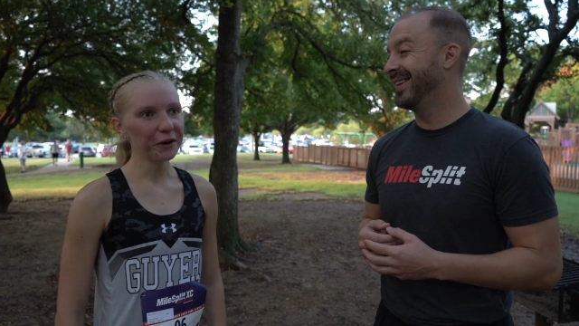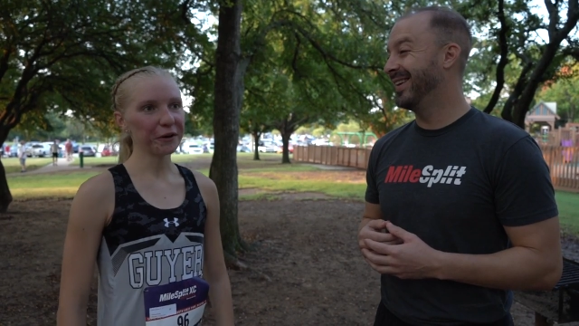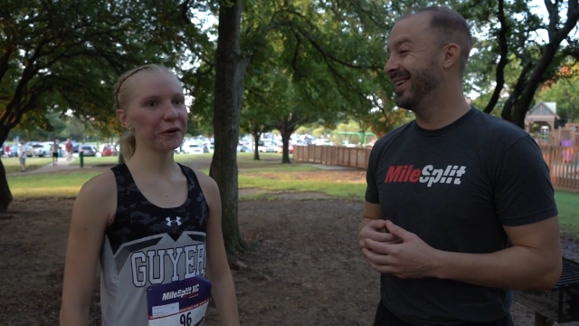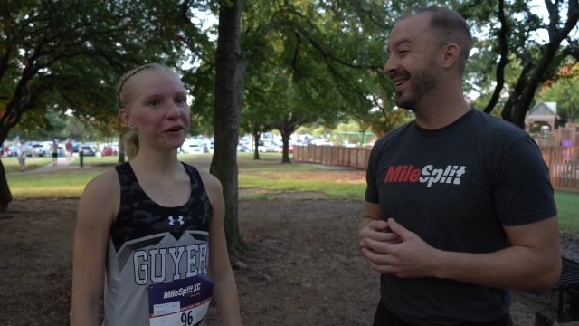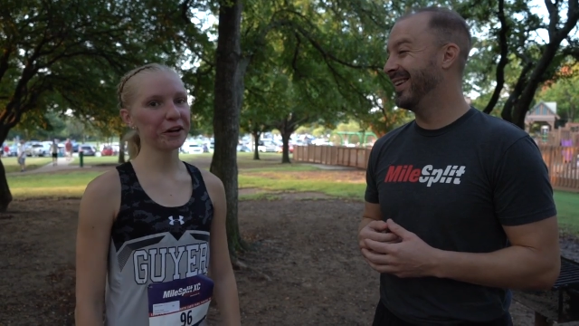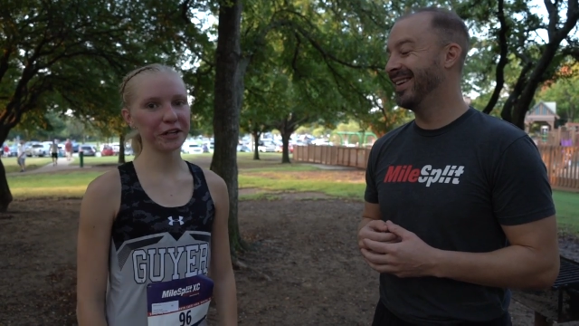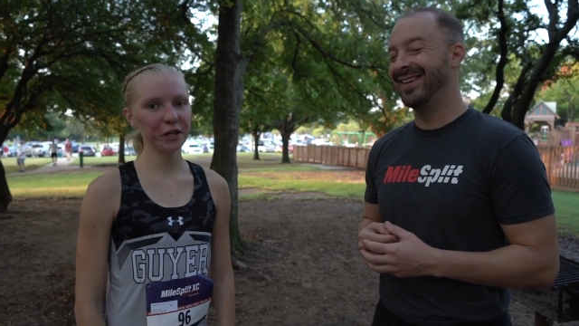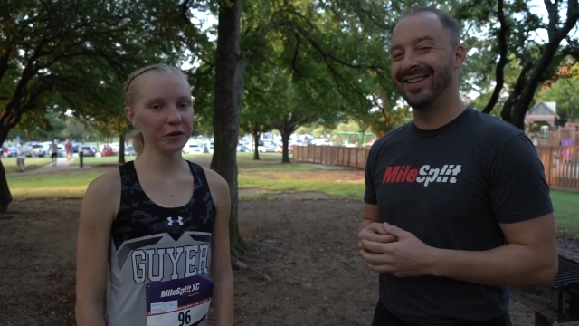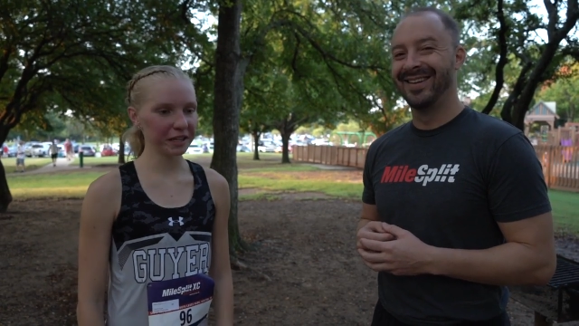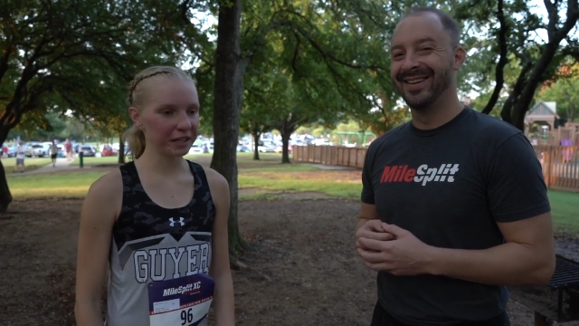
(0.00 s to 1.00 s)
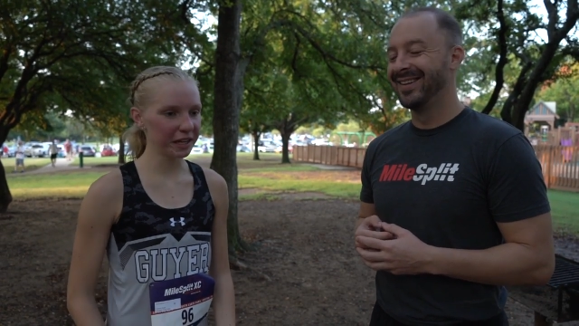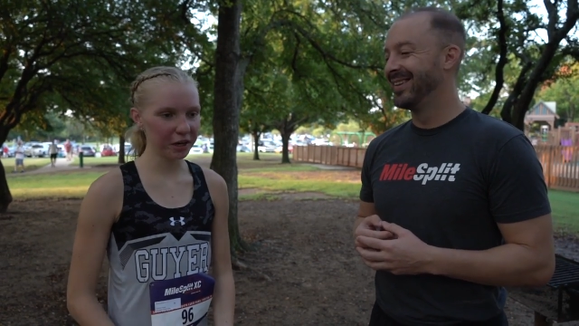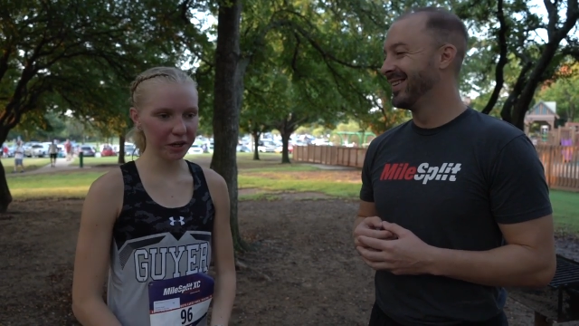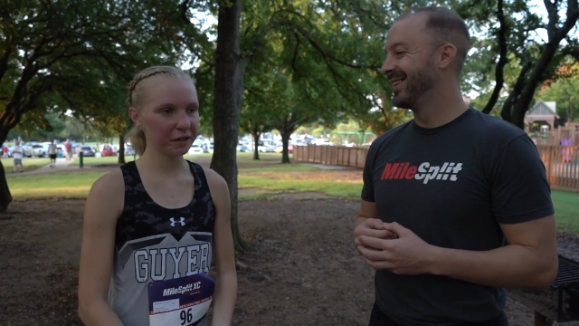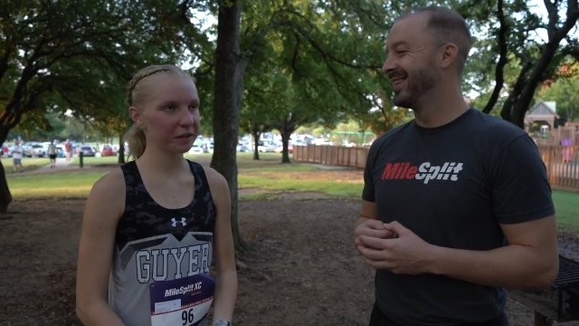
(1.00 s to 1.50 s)
Speaker 1: or you can get
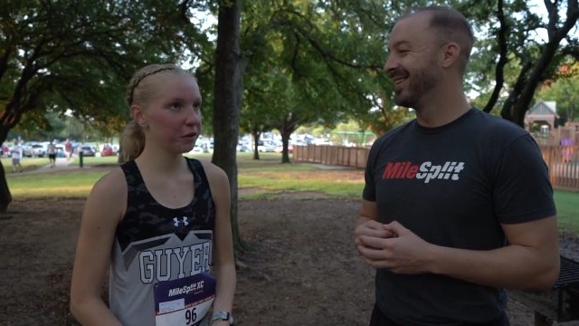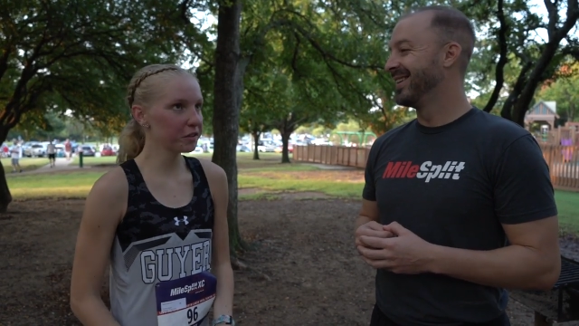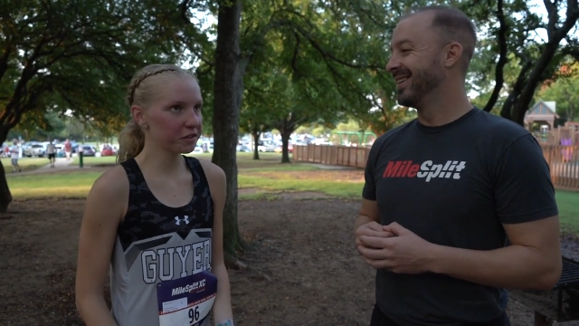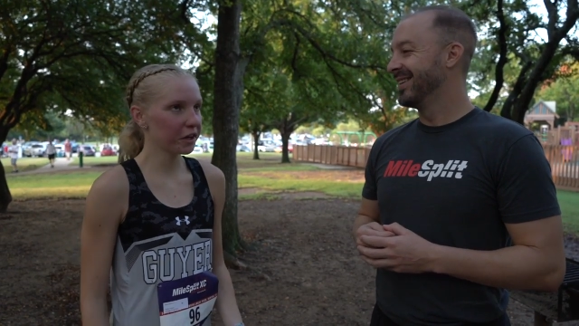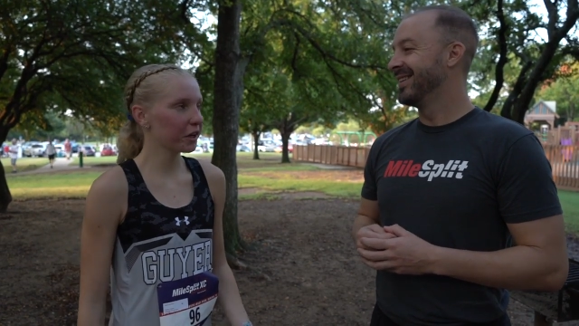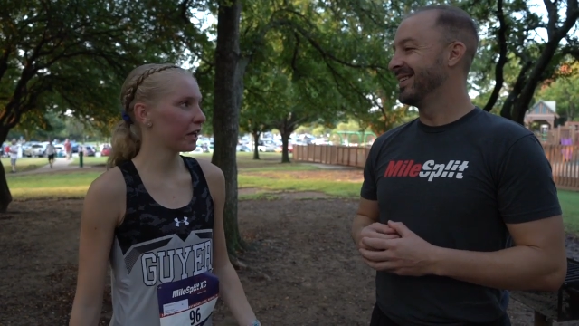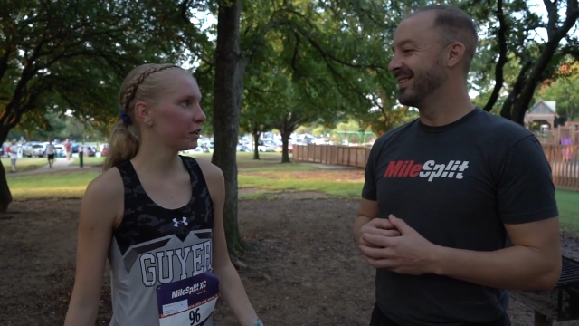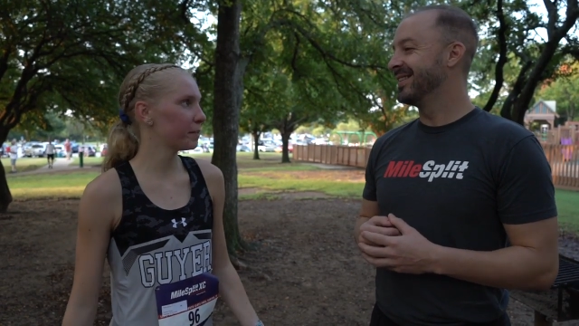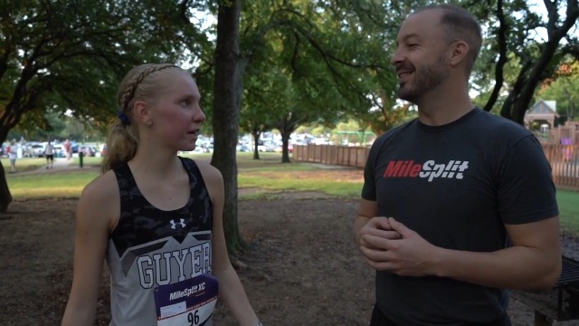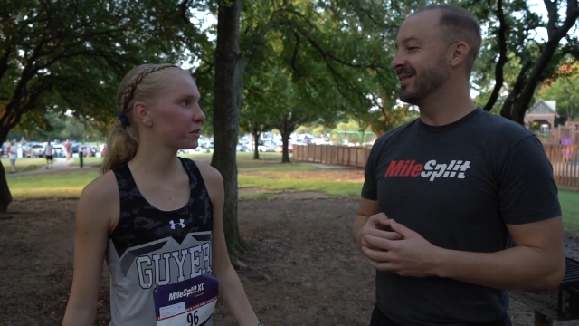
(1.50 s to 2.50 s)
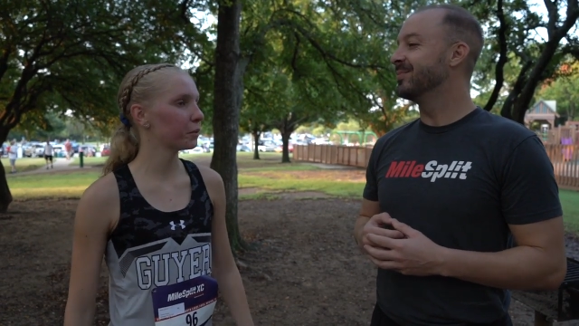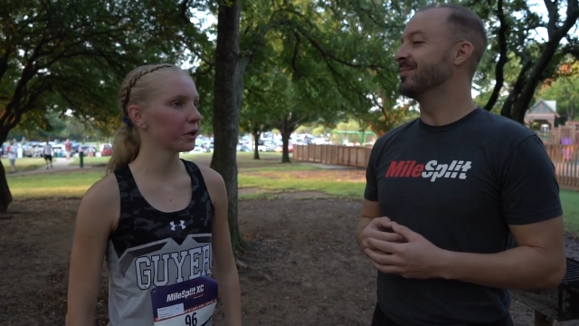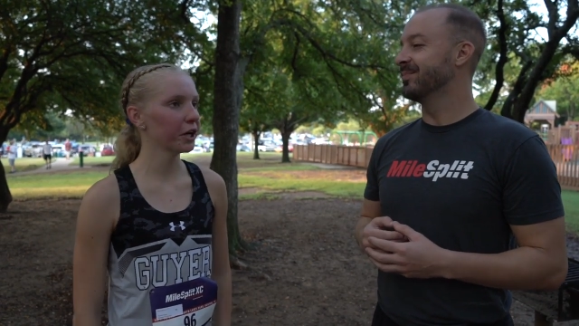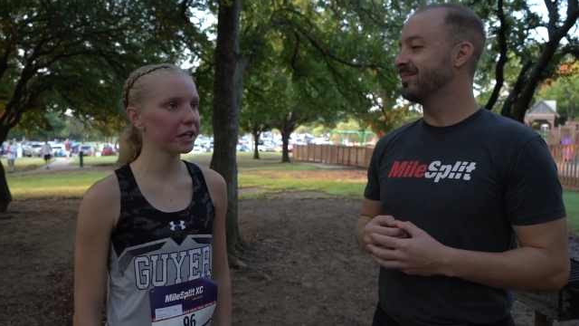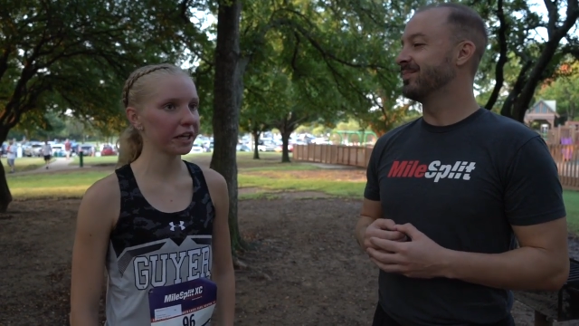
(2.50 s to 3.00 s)
on, you can start getting back to
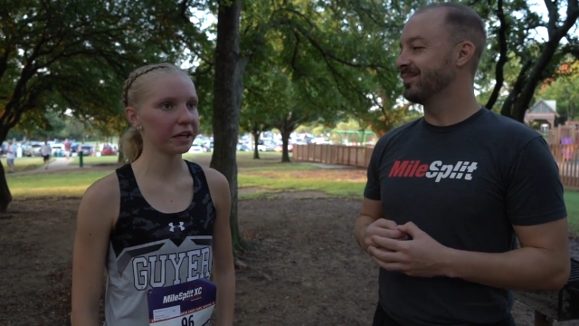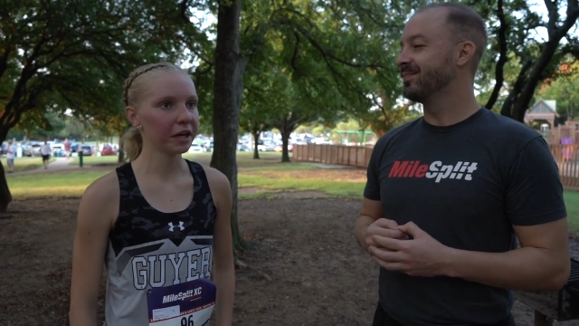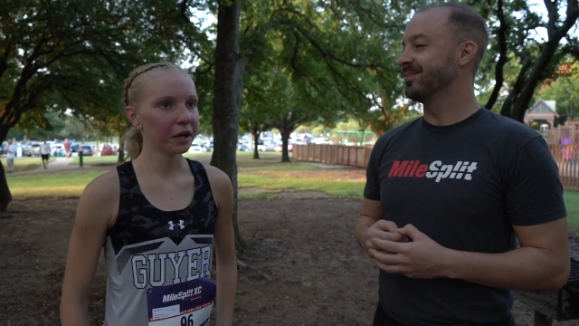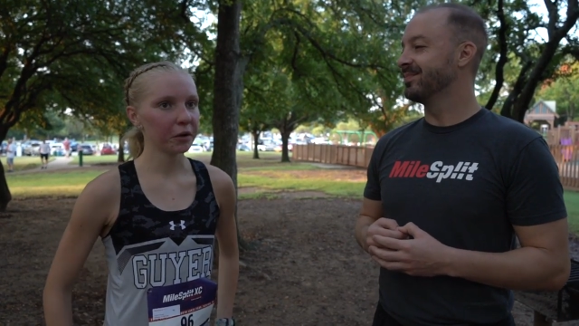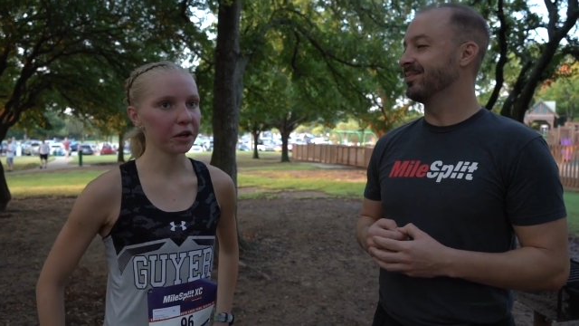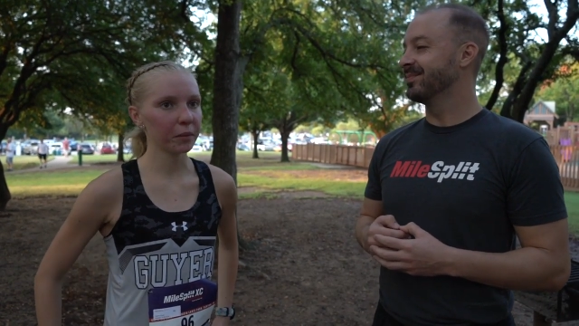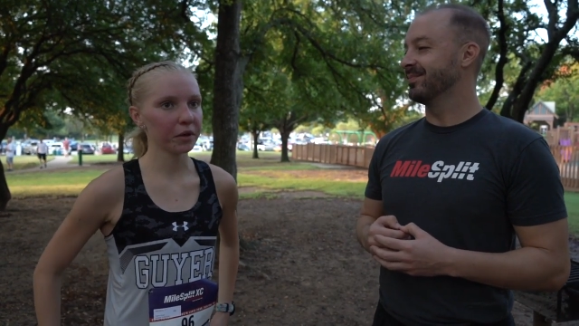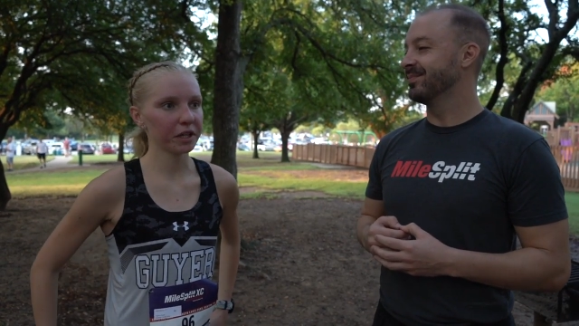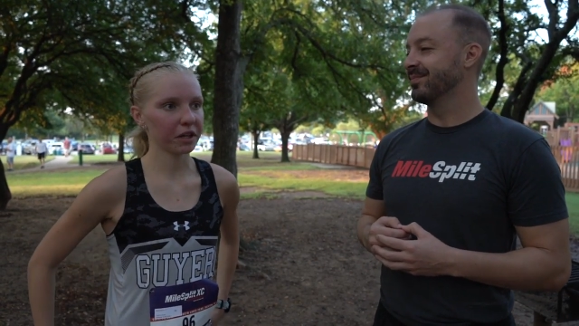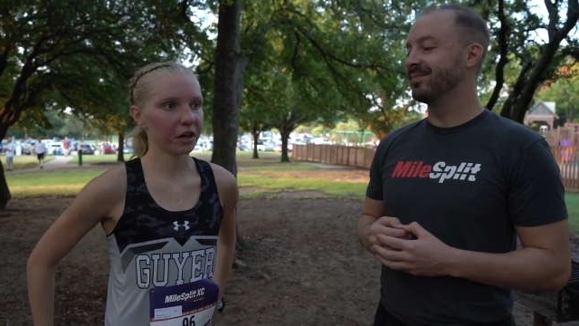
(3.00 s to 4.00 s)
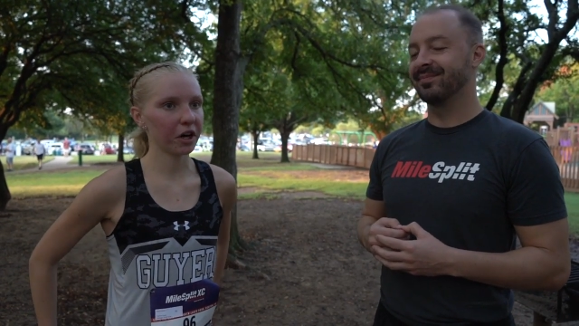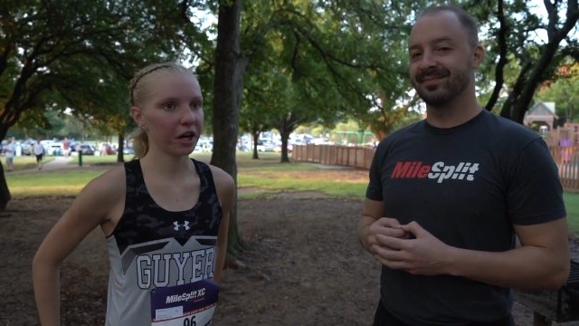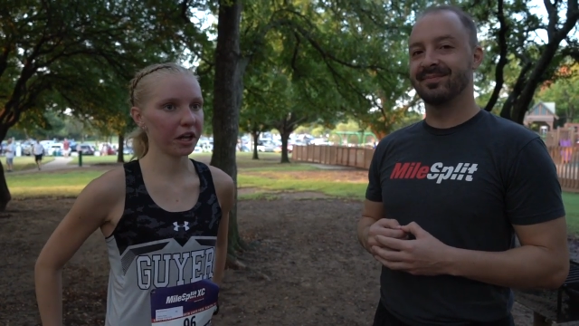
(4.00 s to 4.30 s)
work and really working hard.